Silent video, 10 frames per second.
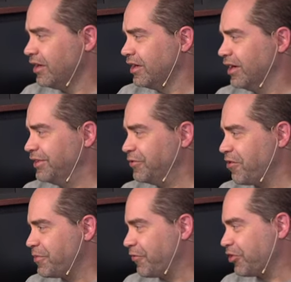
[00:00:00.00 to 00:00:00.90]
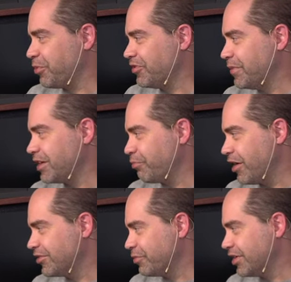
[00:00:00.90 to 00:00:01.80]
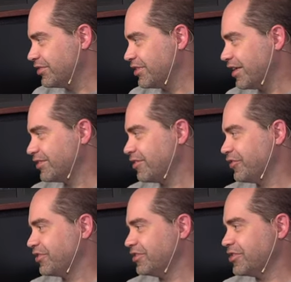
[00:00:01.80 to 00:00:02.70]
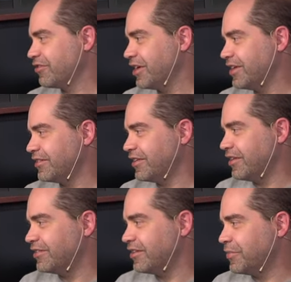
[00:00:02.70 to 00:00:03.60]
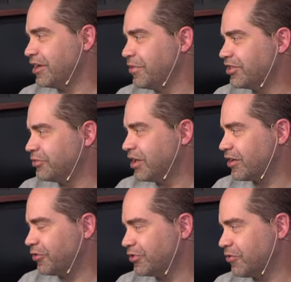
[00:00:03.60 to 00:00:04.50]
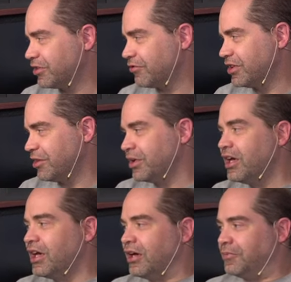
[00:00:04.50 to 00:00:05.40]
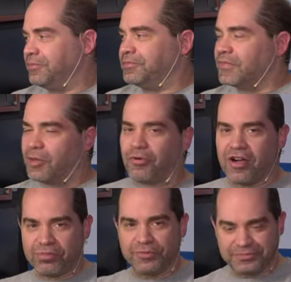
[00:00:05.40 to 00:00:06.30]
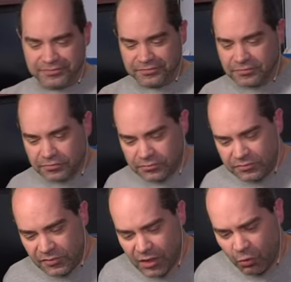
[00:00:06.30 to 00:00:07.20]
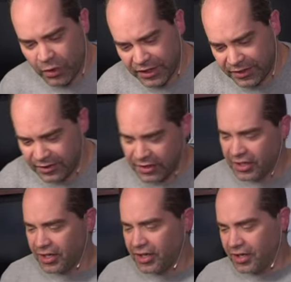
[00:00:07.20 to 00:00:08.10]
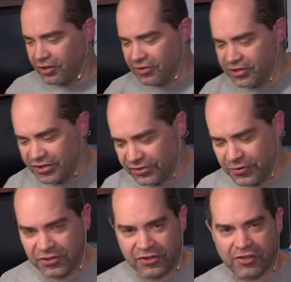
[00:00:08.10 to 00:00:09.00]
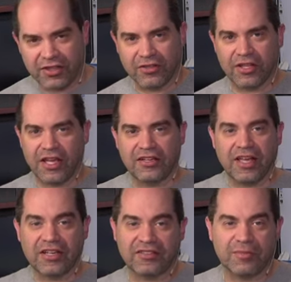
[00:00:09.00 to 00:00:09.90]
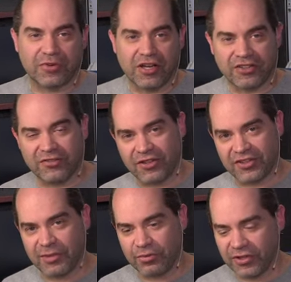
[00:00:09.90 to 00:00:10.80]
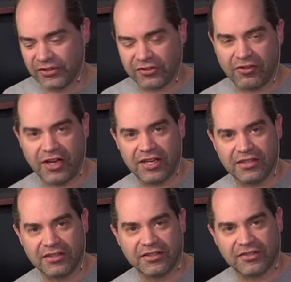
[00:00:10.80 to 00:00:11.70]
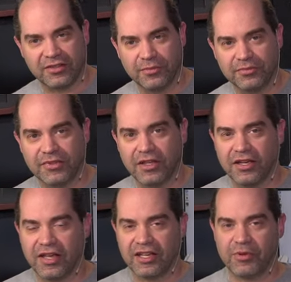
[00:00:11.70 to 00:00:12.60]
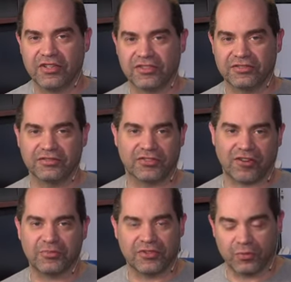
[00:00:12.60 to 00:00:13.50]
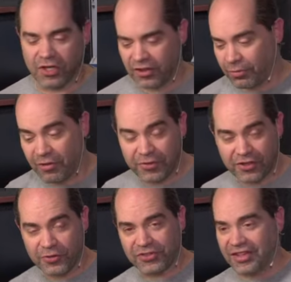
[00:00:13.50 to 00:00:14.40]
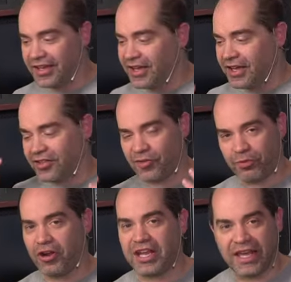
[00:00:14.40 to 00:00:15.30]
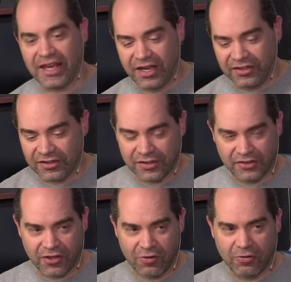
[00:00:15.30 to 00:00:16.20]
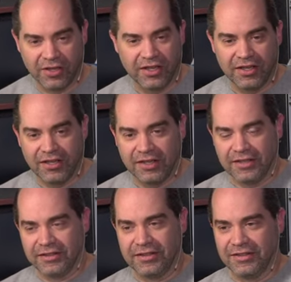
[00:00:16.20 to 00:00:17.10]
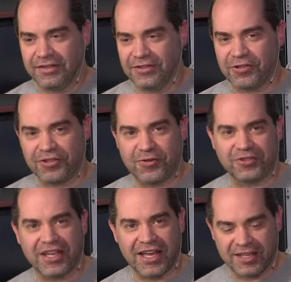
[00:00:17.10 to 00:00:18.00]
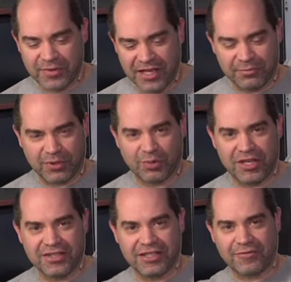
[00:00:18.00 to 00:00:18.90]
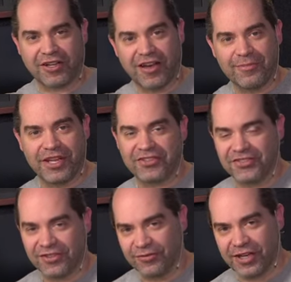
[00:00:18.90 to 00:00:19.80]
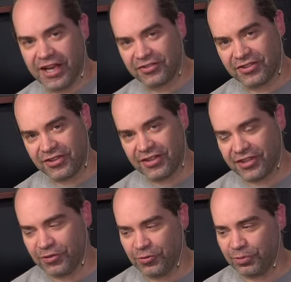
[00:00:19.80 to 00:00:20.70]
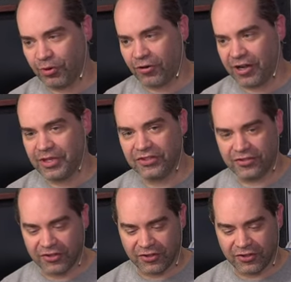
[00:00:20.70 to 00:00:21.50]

Uh, Norm, first person to make a browser-based SaaS service to generate A T E M animation macros is going to clean up. The problem with a lot of these solutions, like A, A to Z Productions, for example, has created some uh, animation scripts as well. The problem with those, they're pre-canned, so you can only animate between the different combinations of layouts that, that you program into.